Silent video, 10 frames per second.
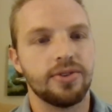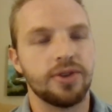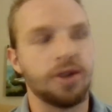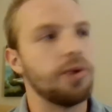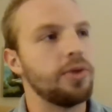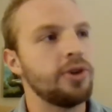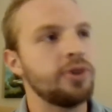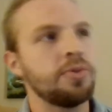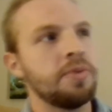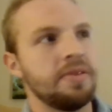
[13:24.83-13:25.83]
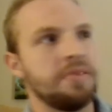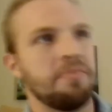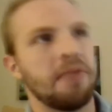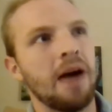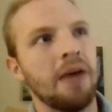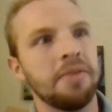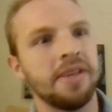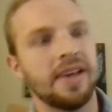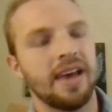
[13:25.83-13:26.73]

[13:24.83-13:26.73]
so those would be probably